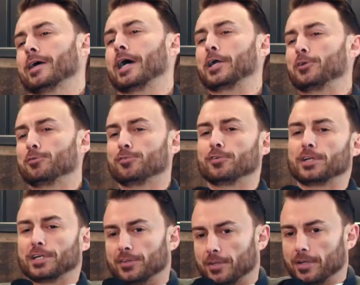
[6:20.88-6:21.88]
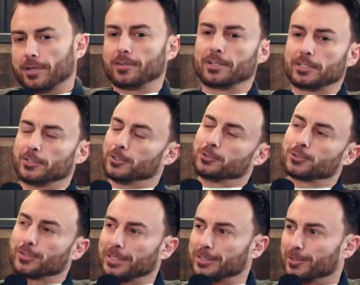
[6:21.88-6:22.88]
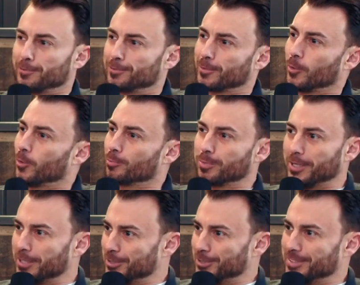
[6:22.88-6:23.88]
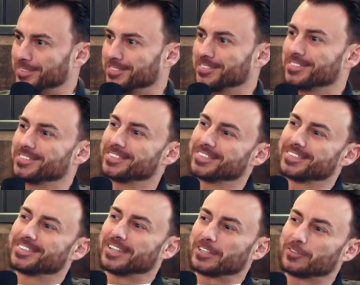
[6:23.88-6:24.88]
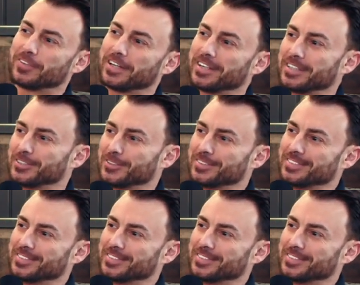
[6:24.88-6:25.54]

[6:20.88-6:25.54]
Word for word: How do you fit in the new trend of cold plunge and things of that nature?